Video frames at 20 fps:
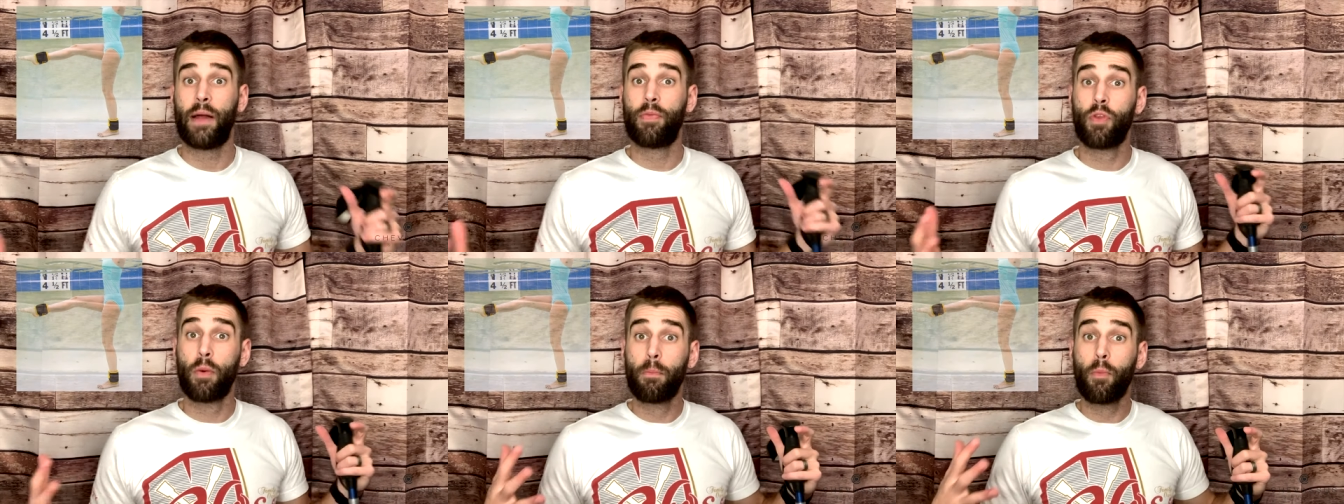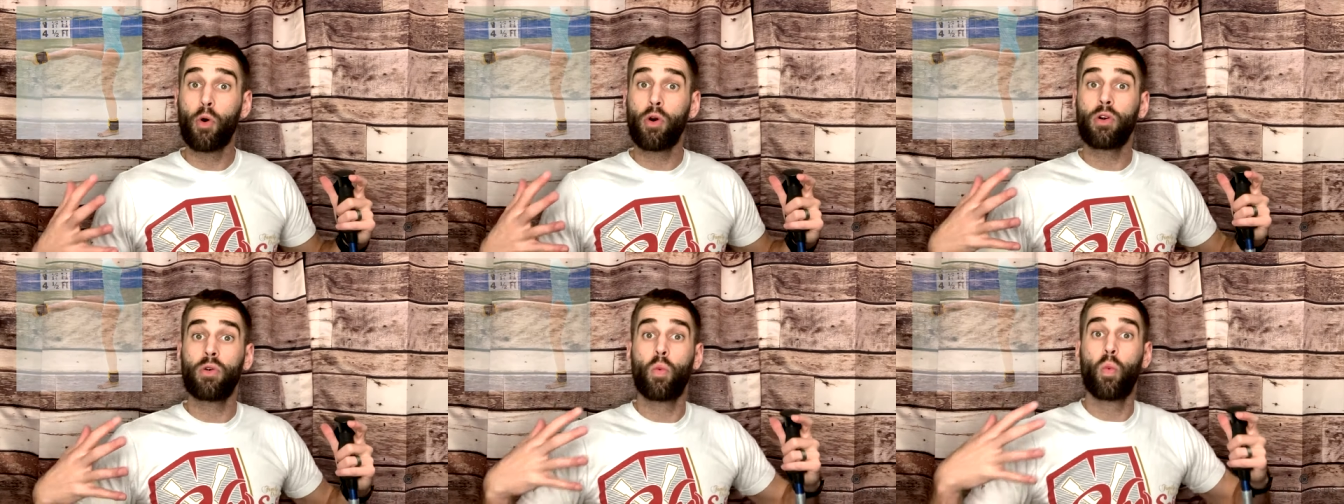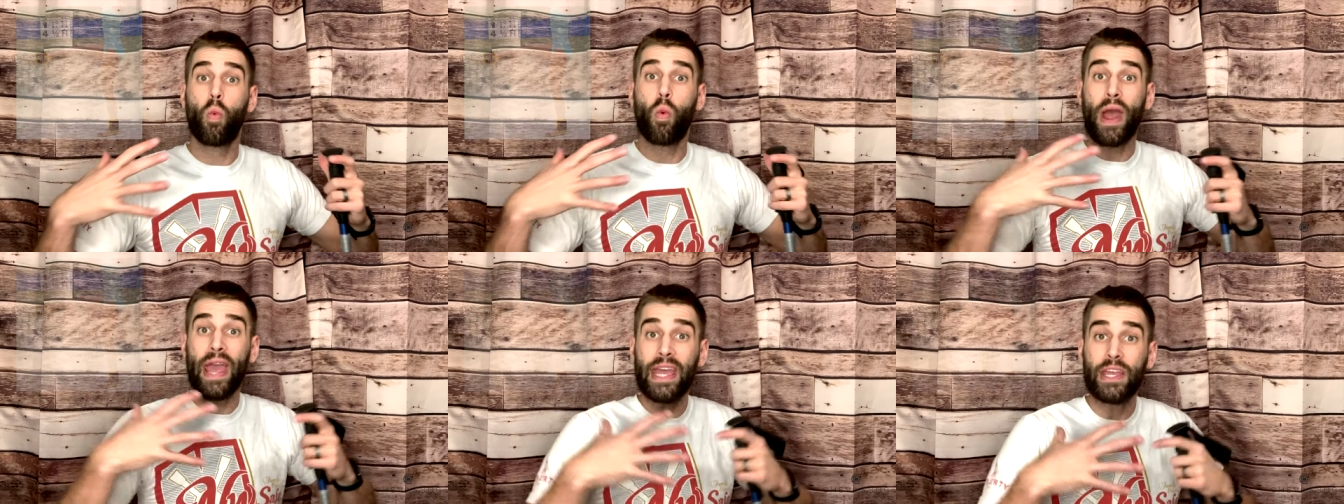And the more
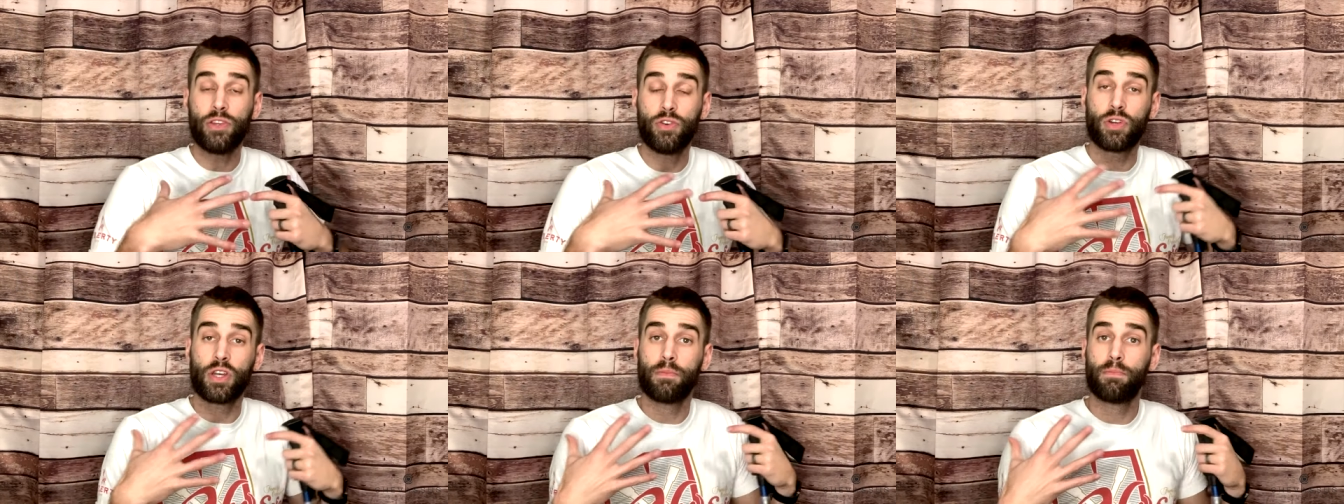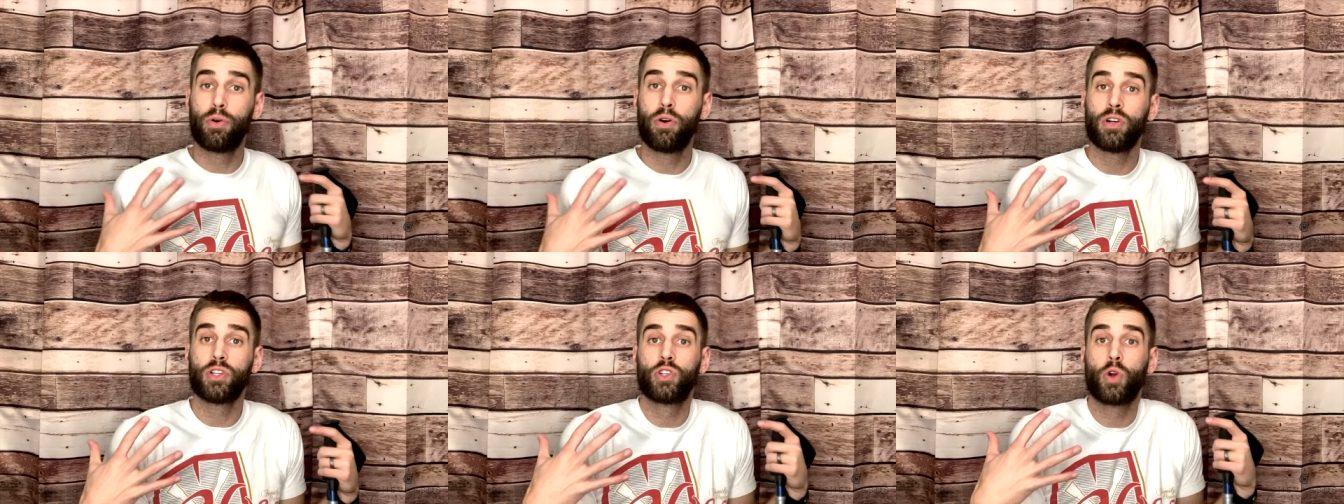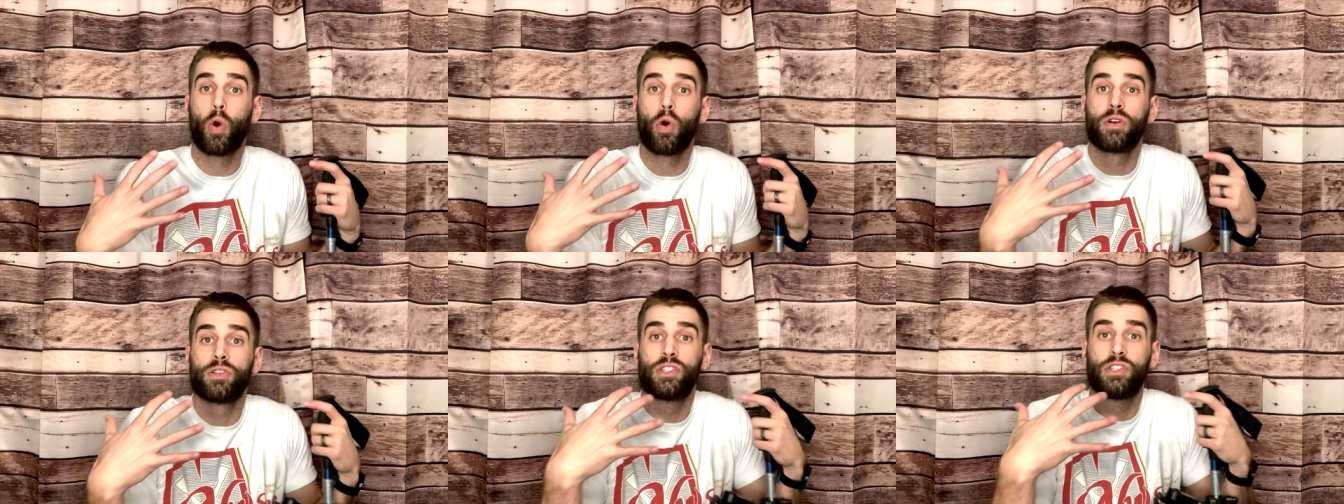weight you can put
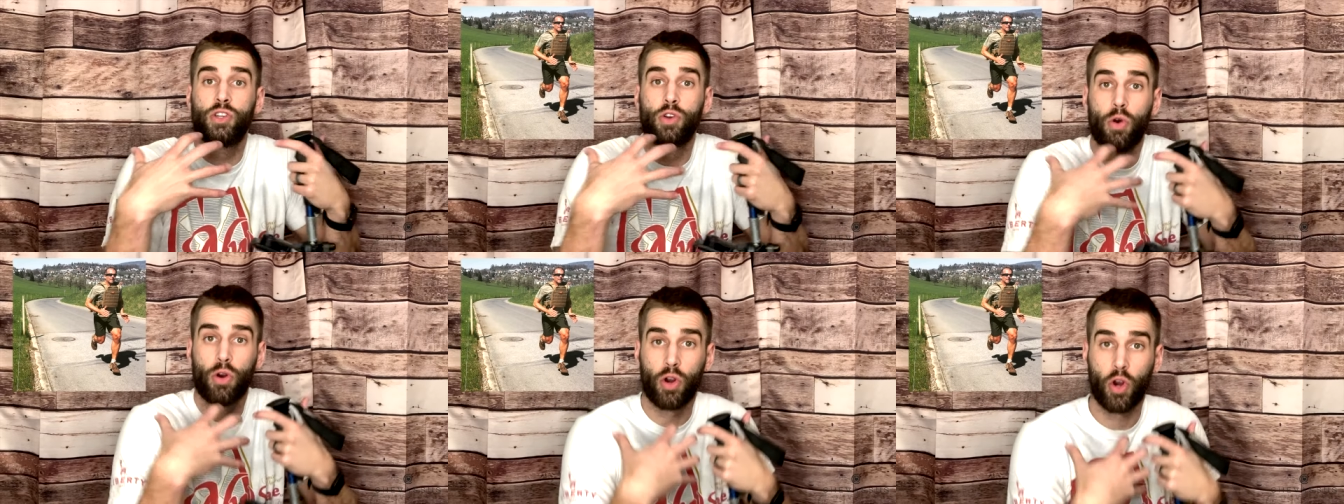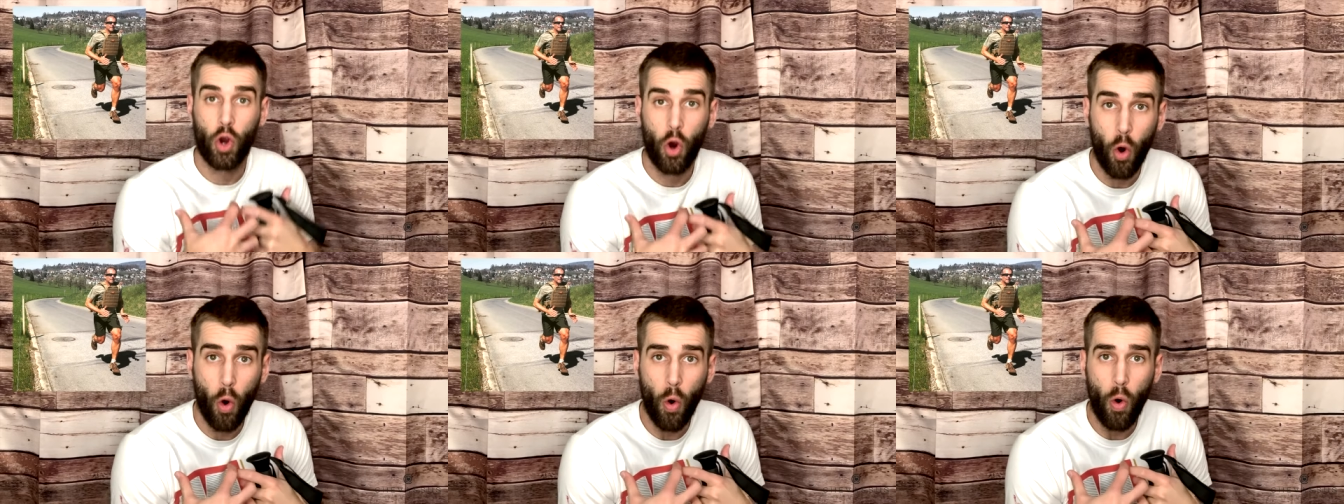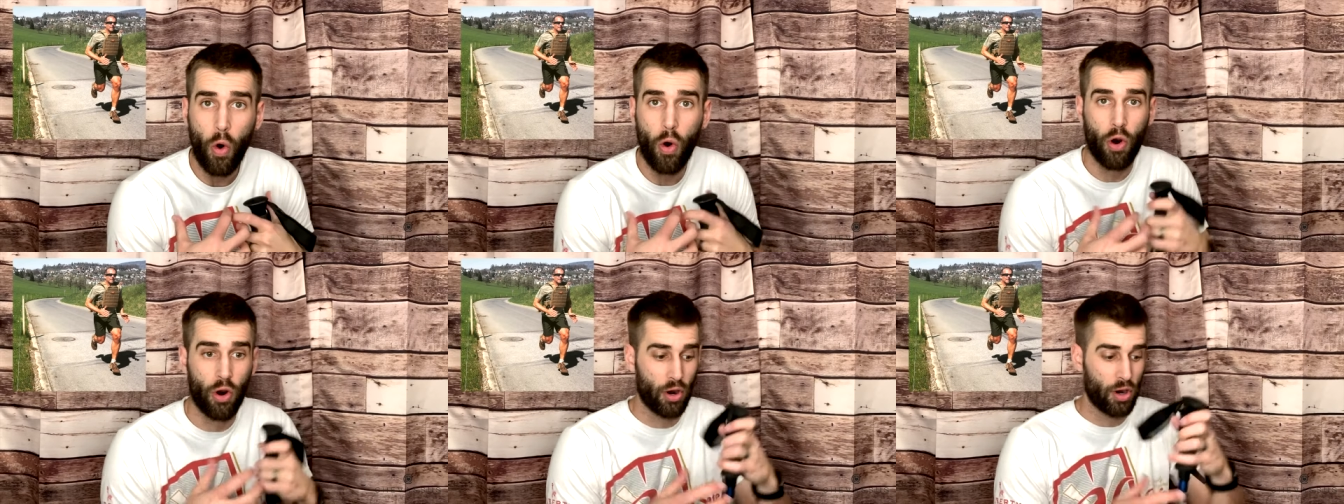towards your
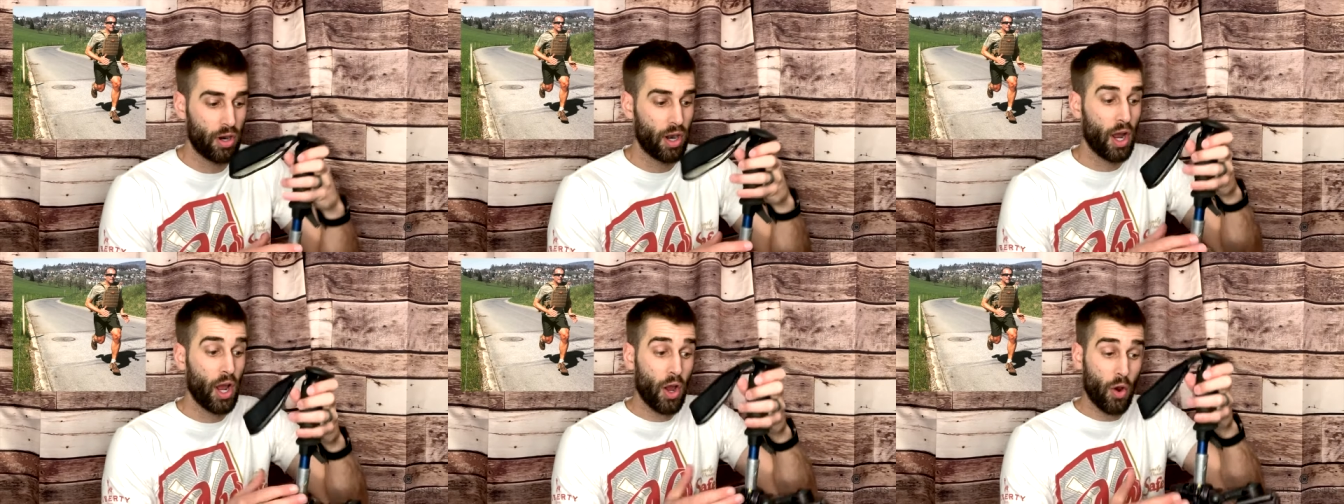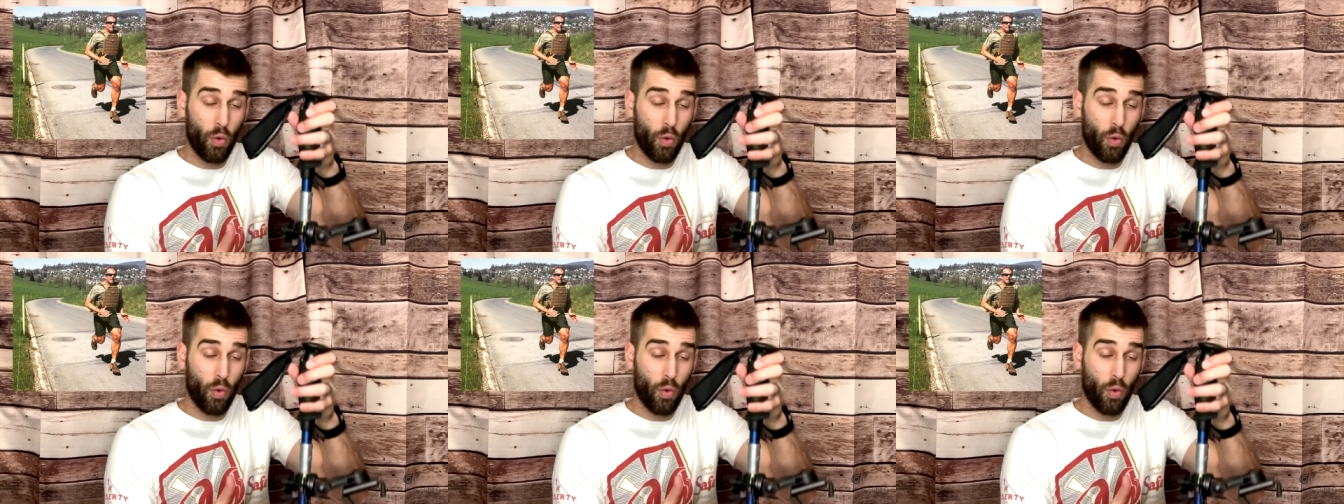core,